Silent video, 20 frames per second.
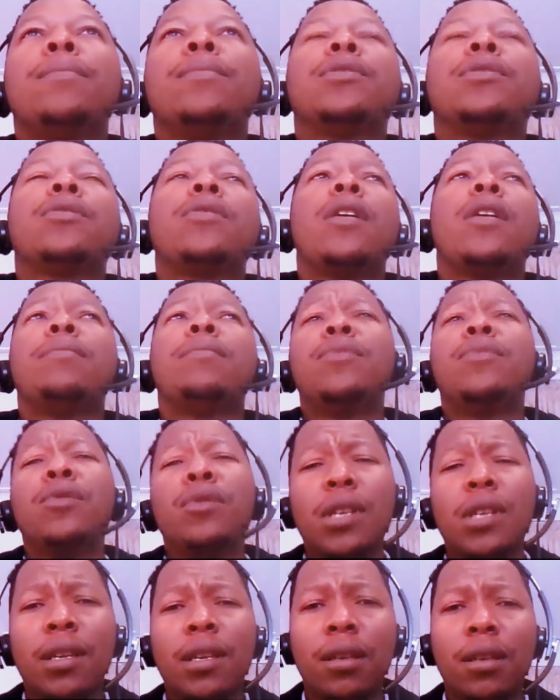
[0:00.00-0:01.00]
So yeah,
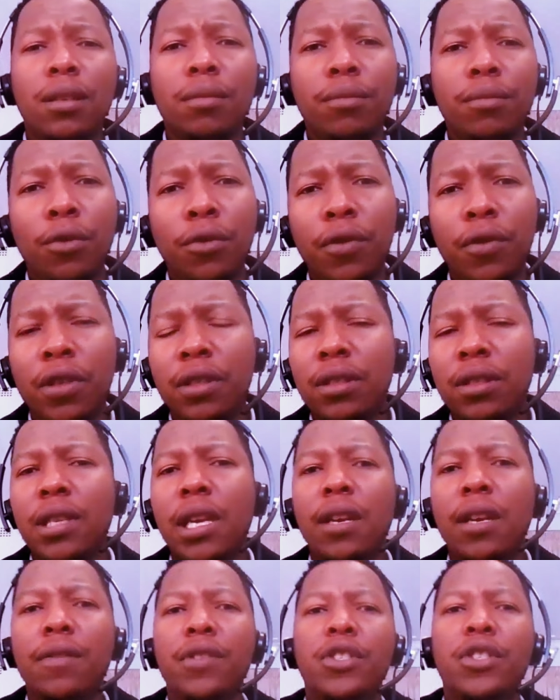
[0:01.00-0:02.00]
music, movies,
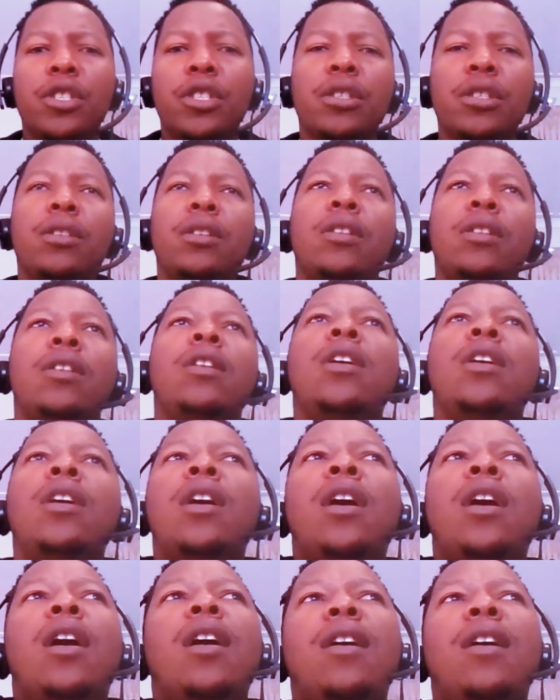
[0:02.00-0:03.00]
television,
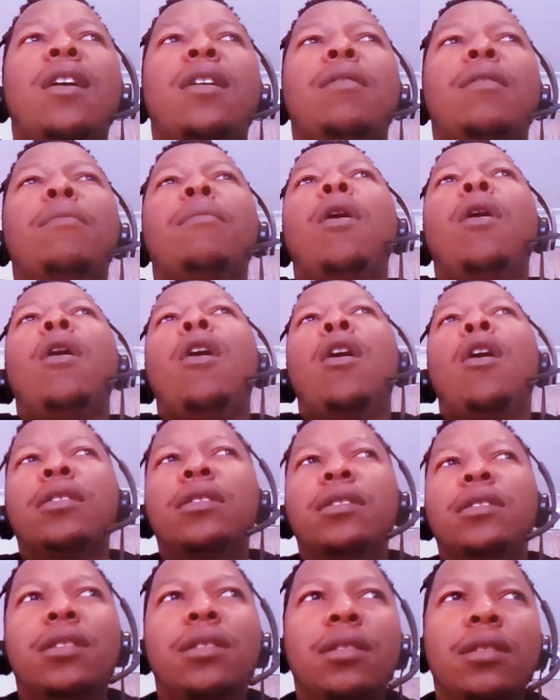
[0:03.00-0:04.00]

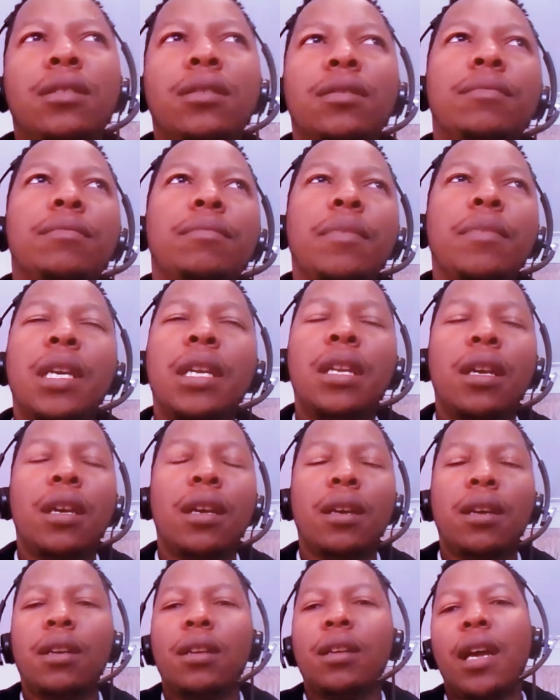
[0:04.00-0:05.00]
art,
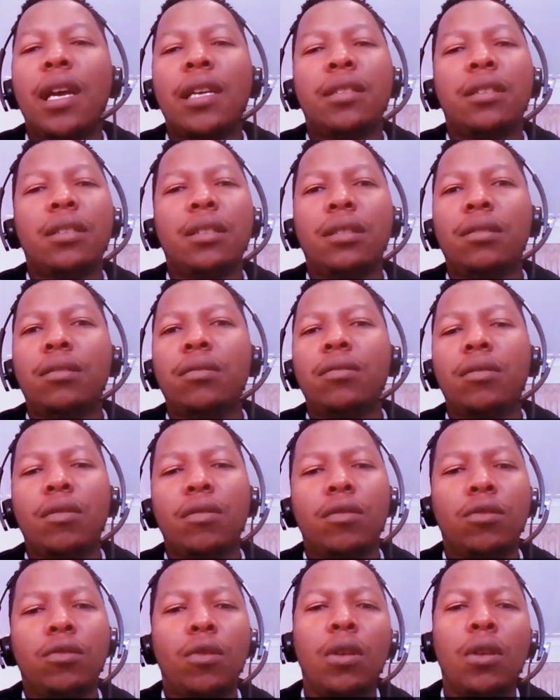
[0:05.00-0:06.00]
media, I just, you
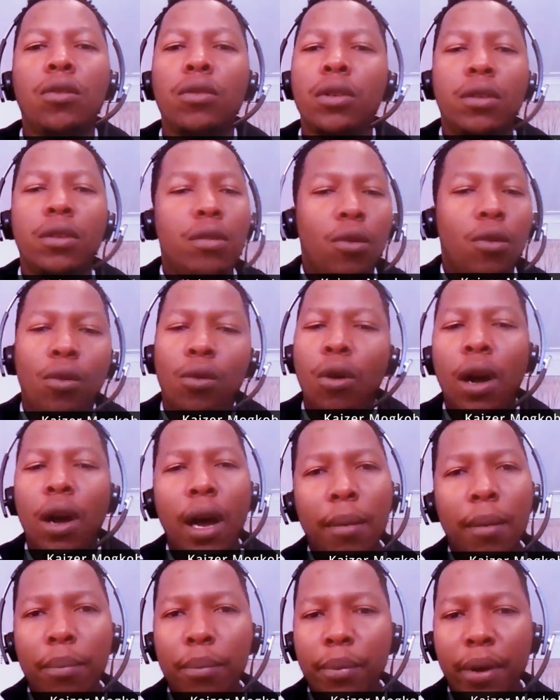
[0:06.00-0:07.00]
know, swallowed it all
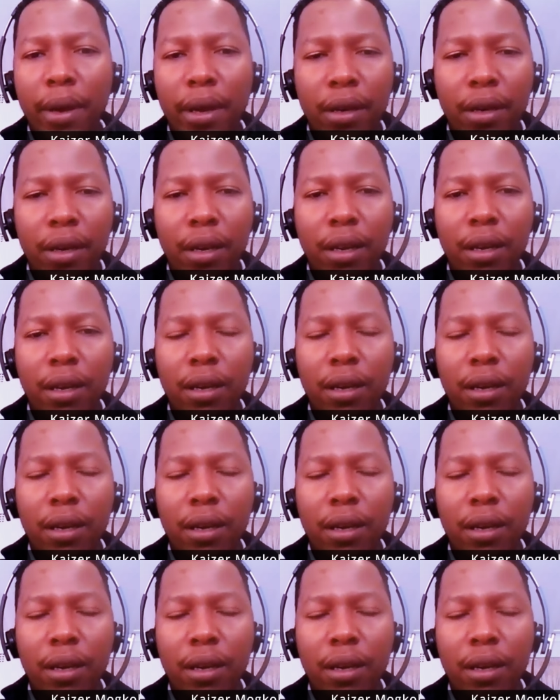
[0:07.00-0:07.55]
up and